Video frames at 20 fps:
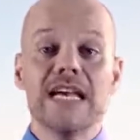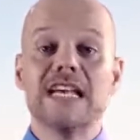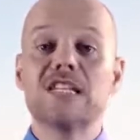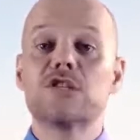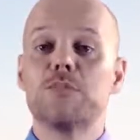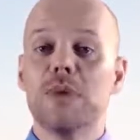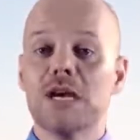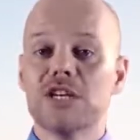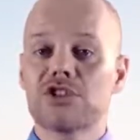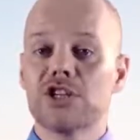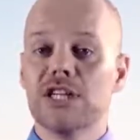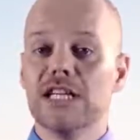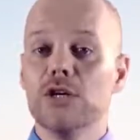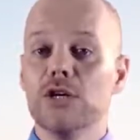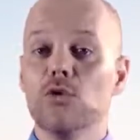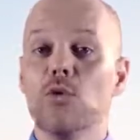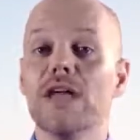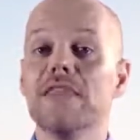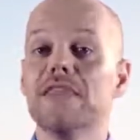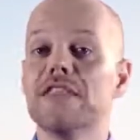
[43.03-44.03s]
especially
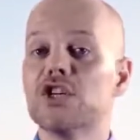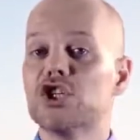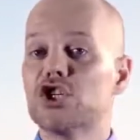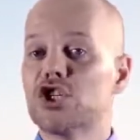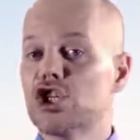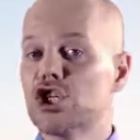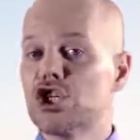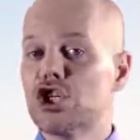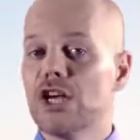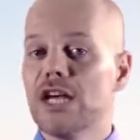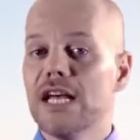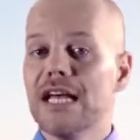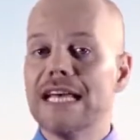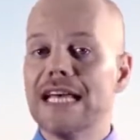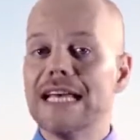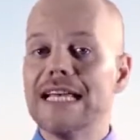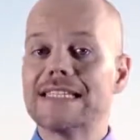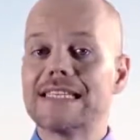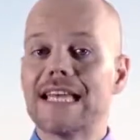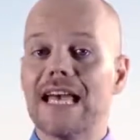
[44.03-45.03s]
when the zh
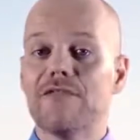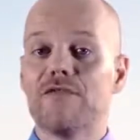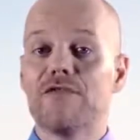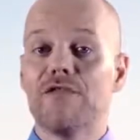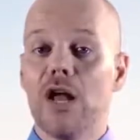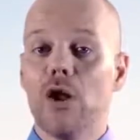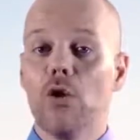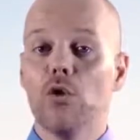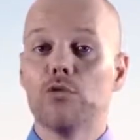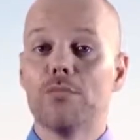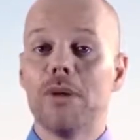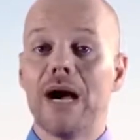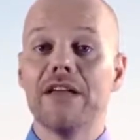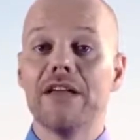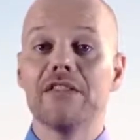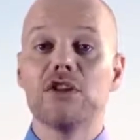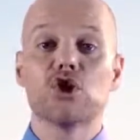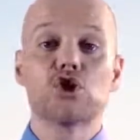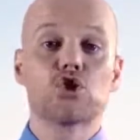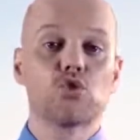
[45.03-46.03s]
is followed
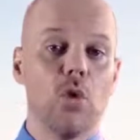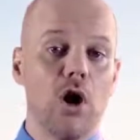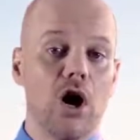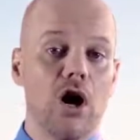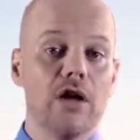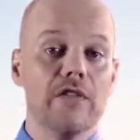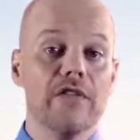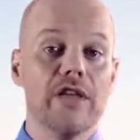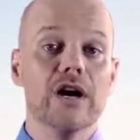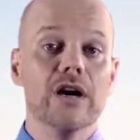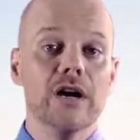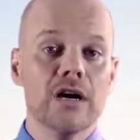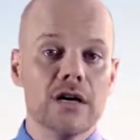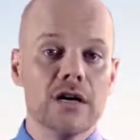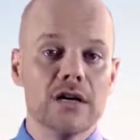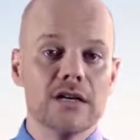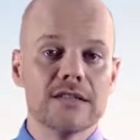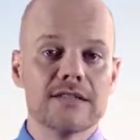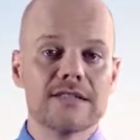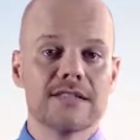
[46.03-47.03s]
by the schwa, the
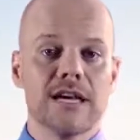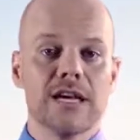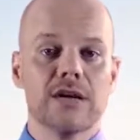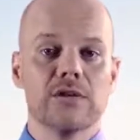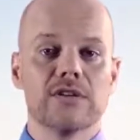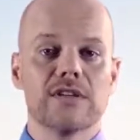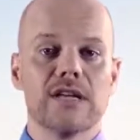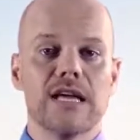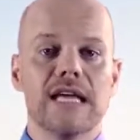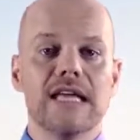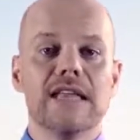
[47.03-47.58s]
sound,